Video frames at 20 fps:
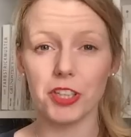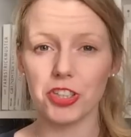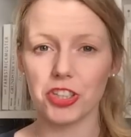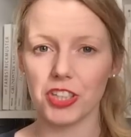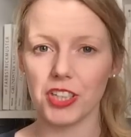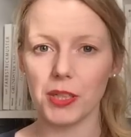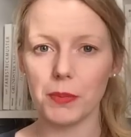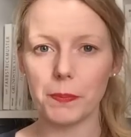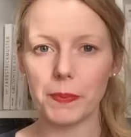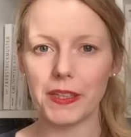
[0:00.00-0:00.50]

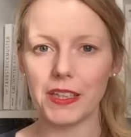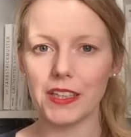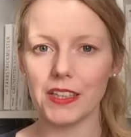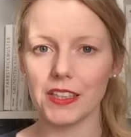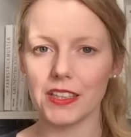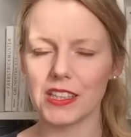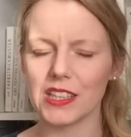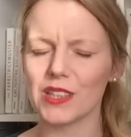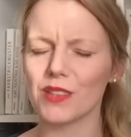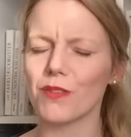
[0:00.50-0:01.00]
sheepy,
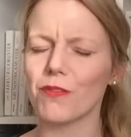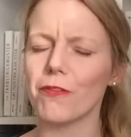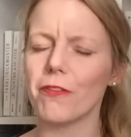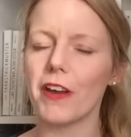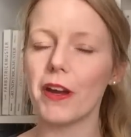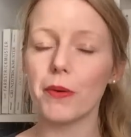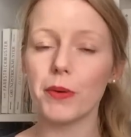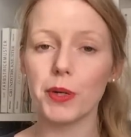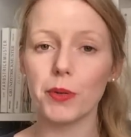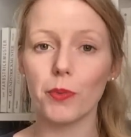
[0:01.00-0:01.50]
it's
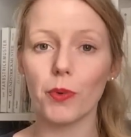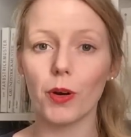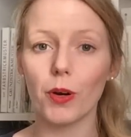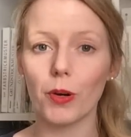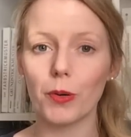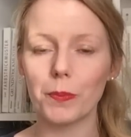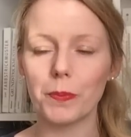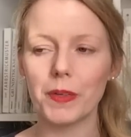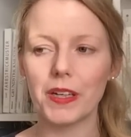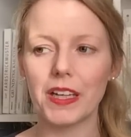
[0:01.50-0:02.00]
very
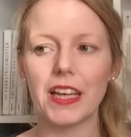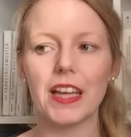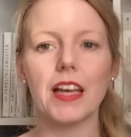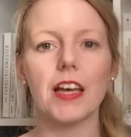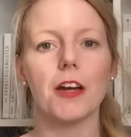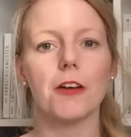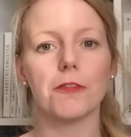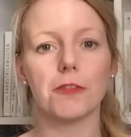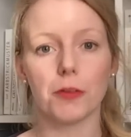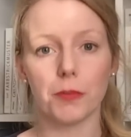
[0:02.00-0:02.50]
warm.
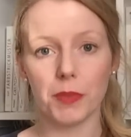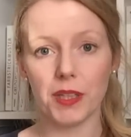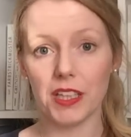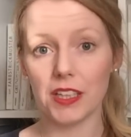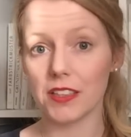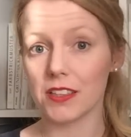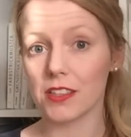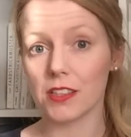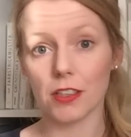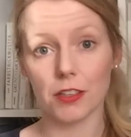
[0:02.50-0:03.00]
For me
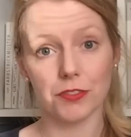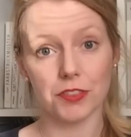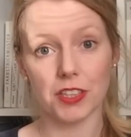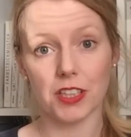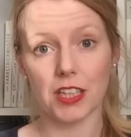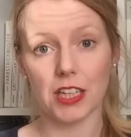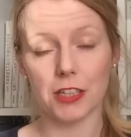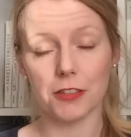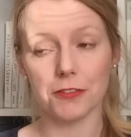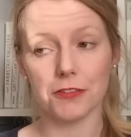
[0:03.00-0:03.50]
it's soft
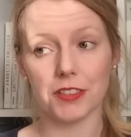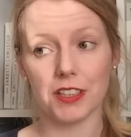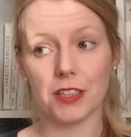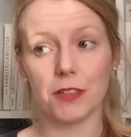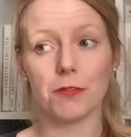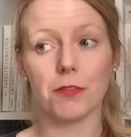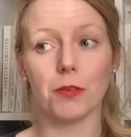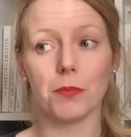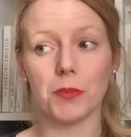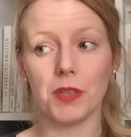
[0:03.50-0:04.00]
enough, and
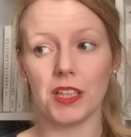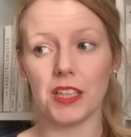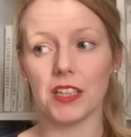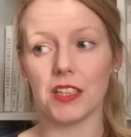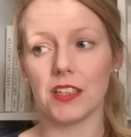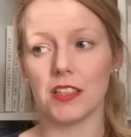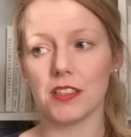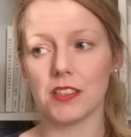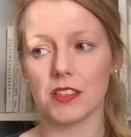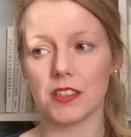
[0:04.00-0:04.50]
for me
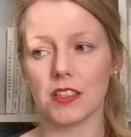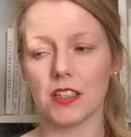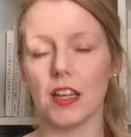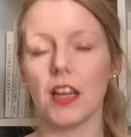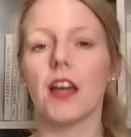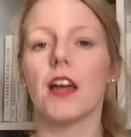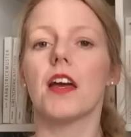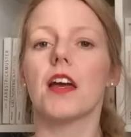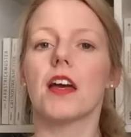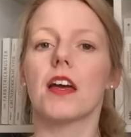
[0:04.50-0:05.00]
it is
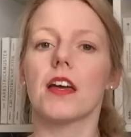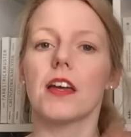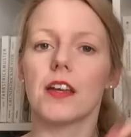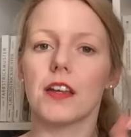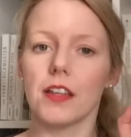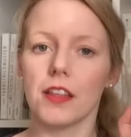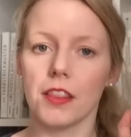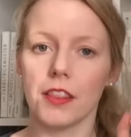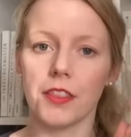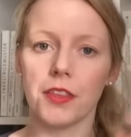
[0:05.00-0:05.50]

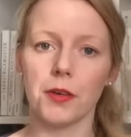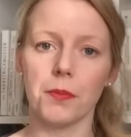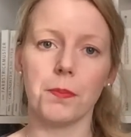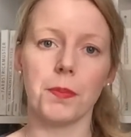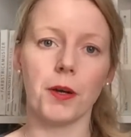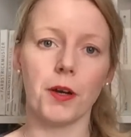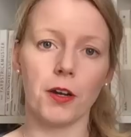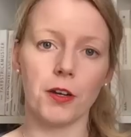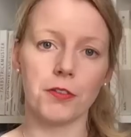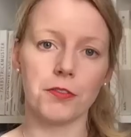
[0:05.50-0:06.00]
the
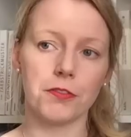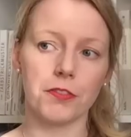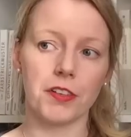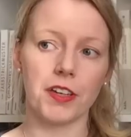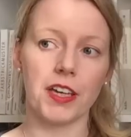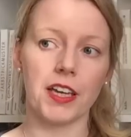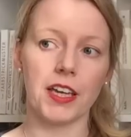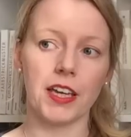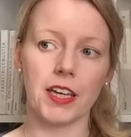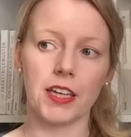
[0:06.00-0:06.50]

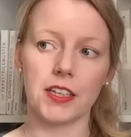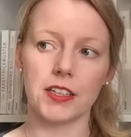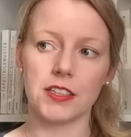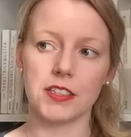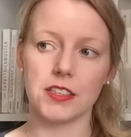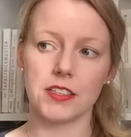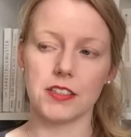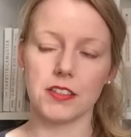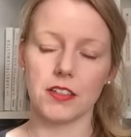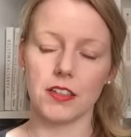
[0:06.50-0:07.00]

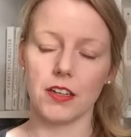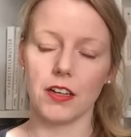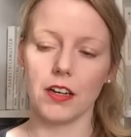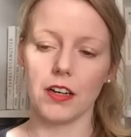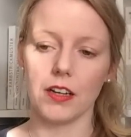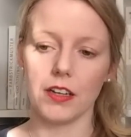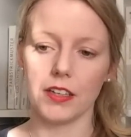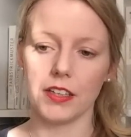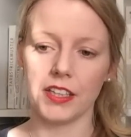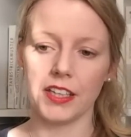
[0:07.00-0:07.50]
perfect
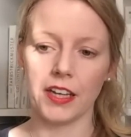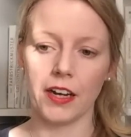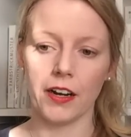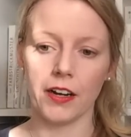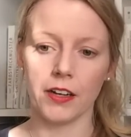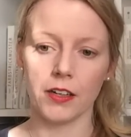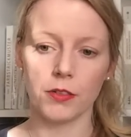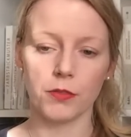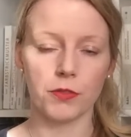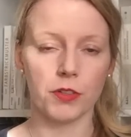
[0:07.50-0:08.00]

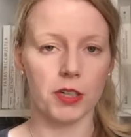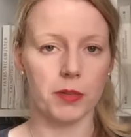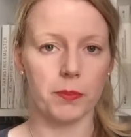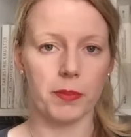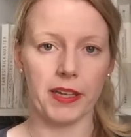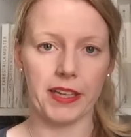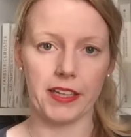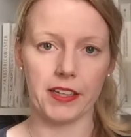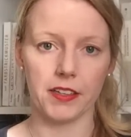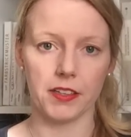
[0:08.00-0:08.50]
yarn for a
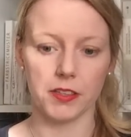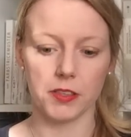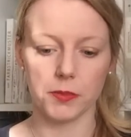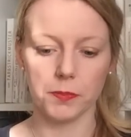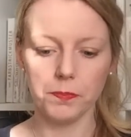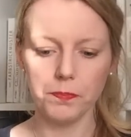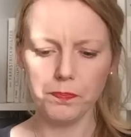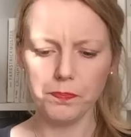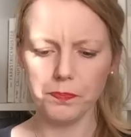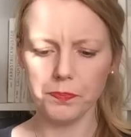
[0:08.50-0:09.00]
blanket.
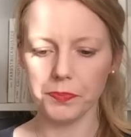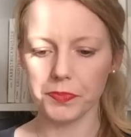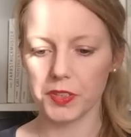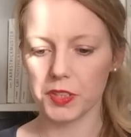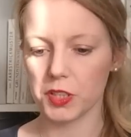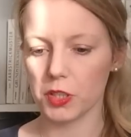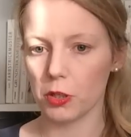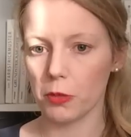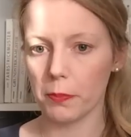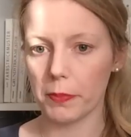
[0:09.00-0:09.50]

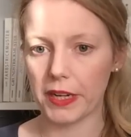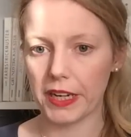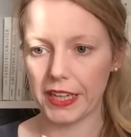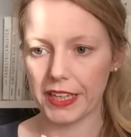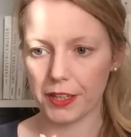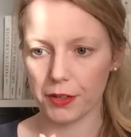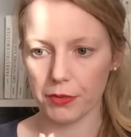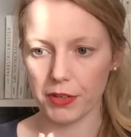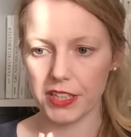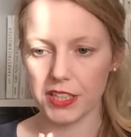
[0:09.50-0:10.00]
So
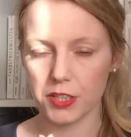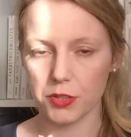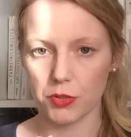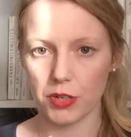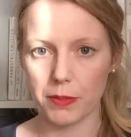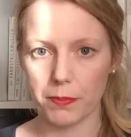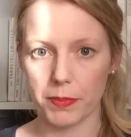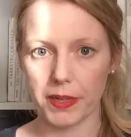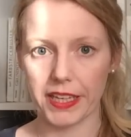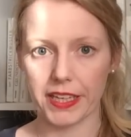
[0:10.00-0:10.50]
my Granny
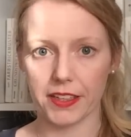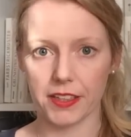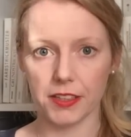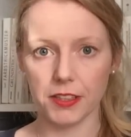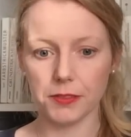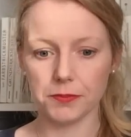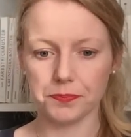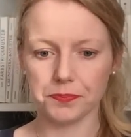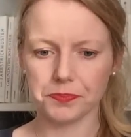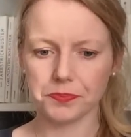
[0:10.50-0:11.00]
Stripe blanket